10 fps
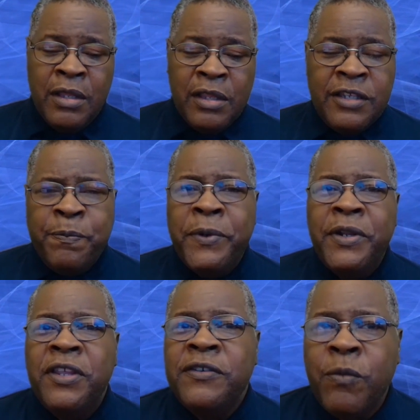Let's put
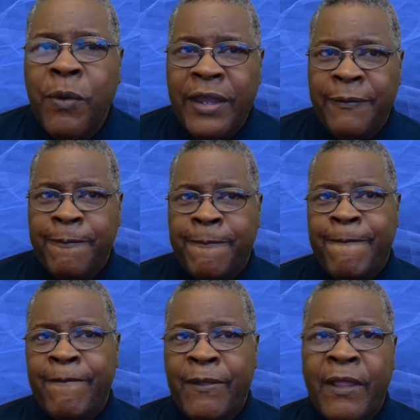it this way.
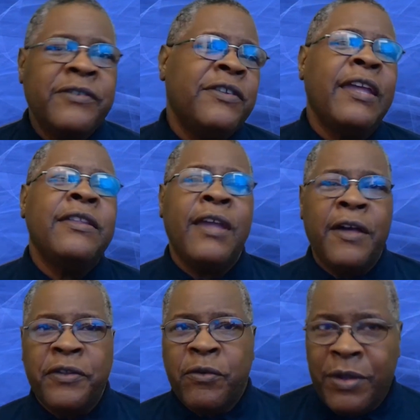Let's take the
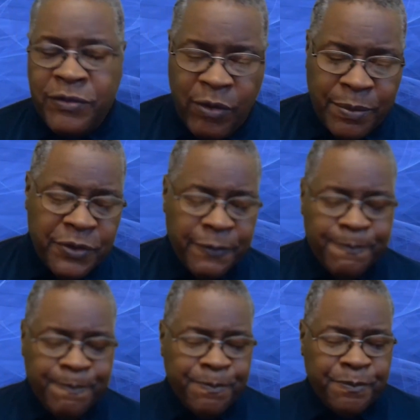other grace scripture.
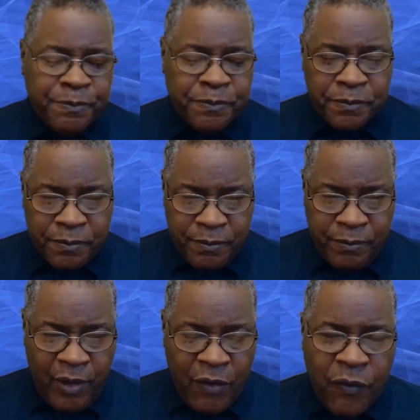
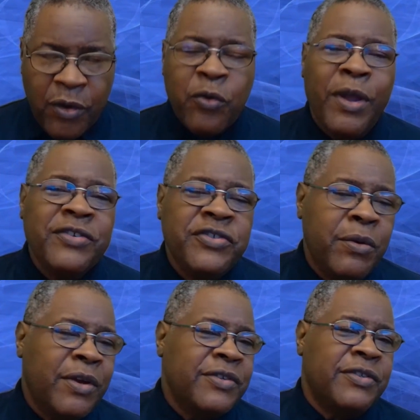"For grace
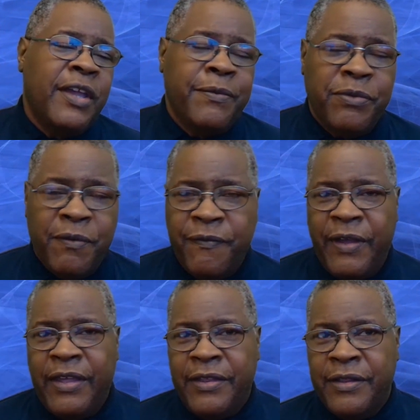you are saved through
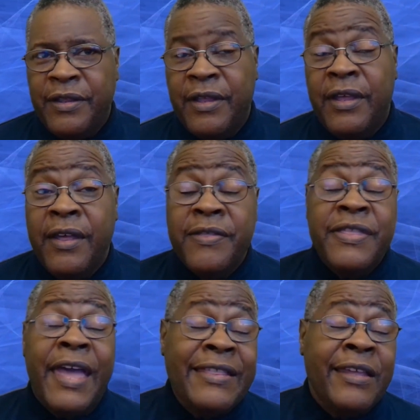faith,
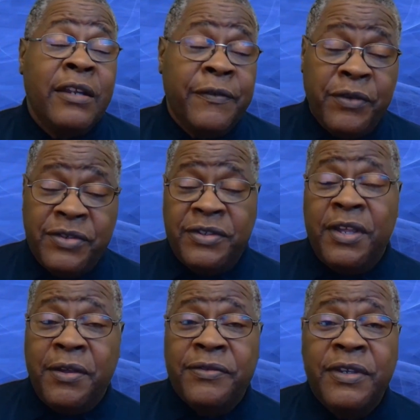that not of
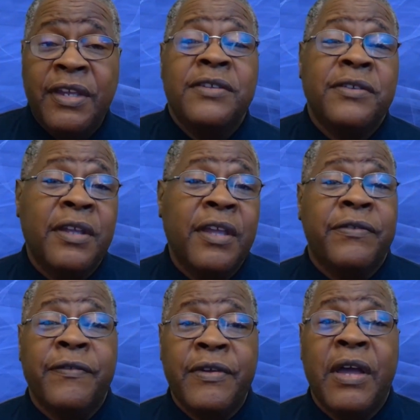yourselves, it is the
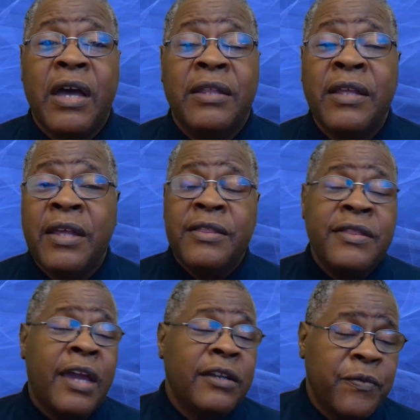gift of God,
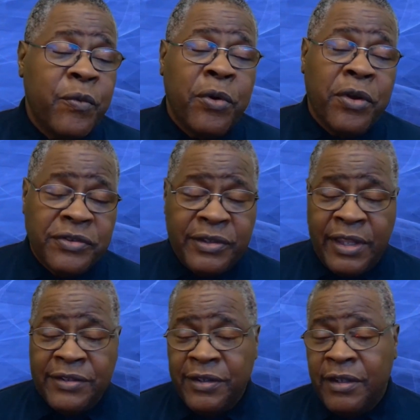not of works, lest